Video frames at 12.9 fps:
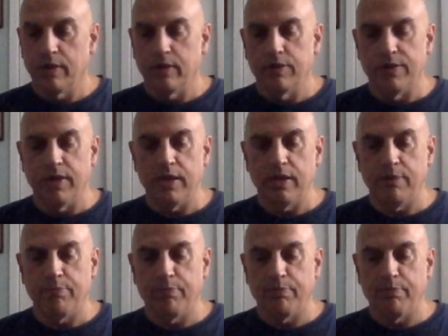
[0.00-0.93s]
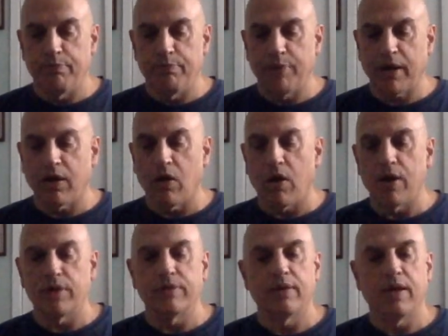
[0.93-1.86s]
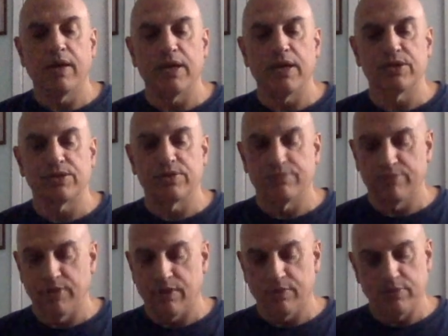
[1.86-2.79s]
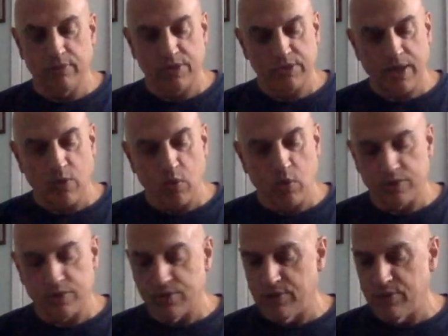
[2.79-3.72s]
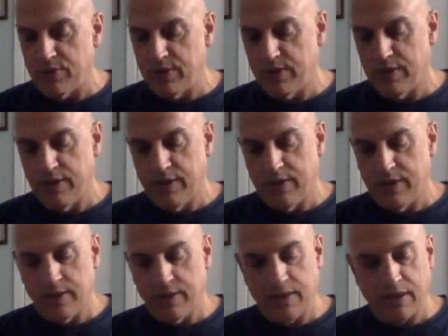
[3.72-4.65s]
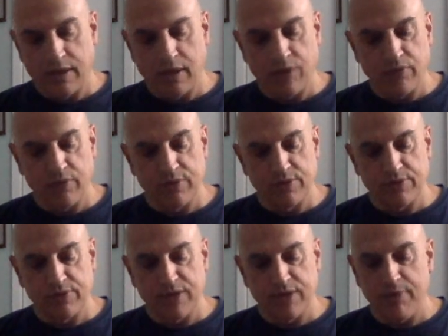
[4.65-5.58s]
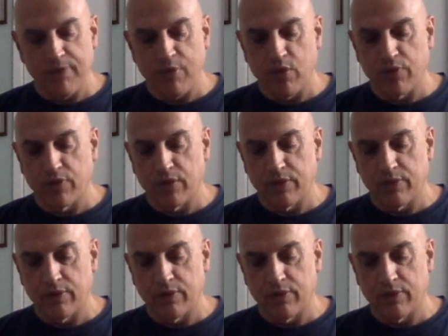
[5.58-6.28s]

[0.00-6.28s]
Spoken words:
The pick guard has, looks like 1 or 2 coverings of tape over it,